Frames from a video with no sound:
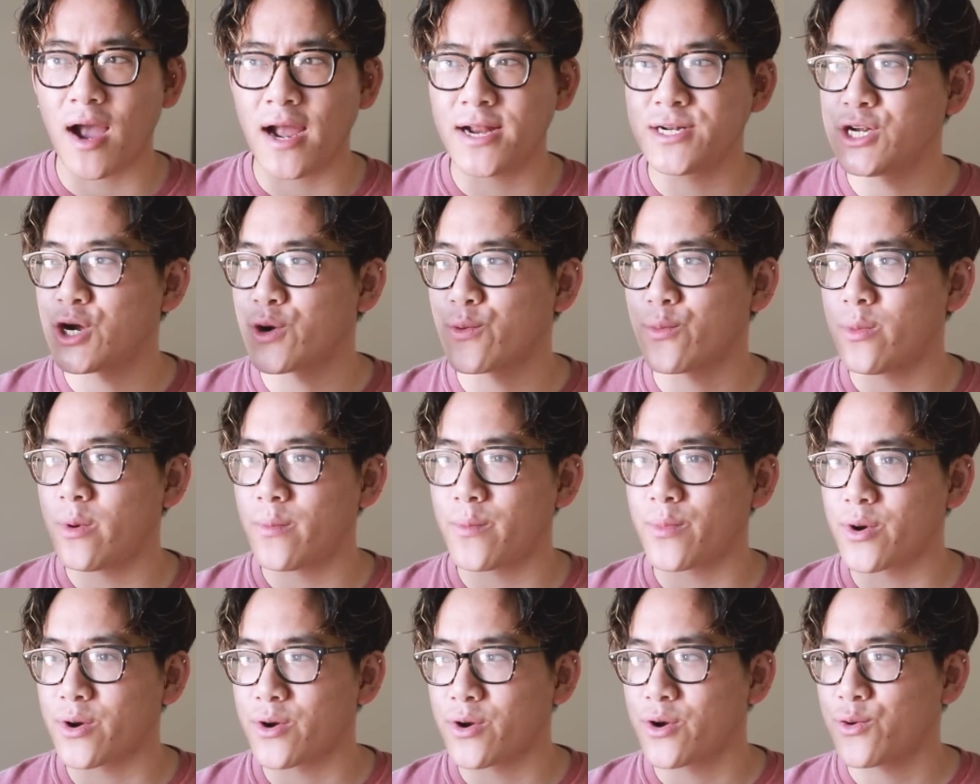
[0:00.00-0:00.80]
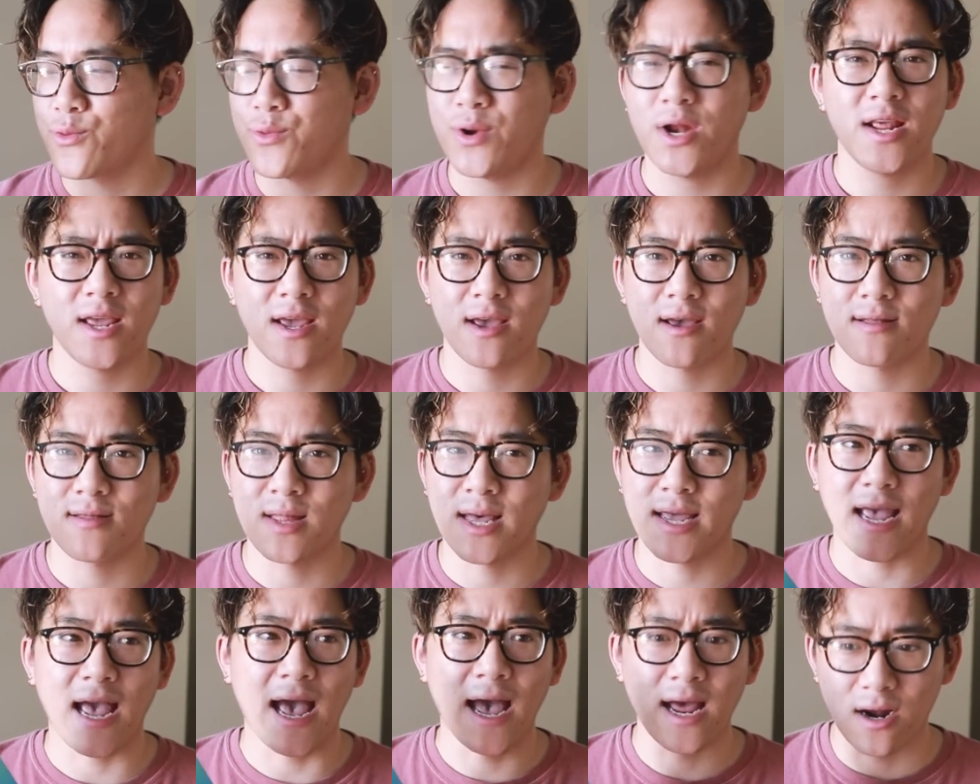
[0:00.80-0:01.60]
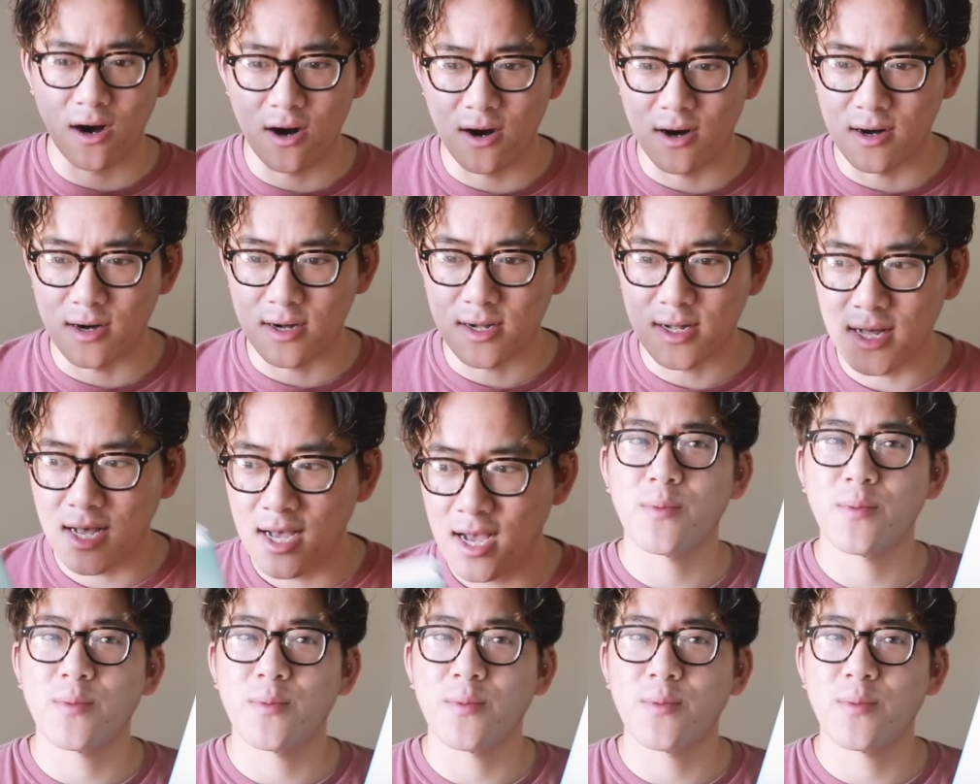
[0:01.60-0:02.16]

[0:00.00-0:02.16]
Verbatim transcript: I don't remember reading it like at all.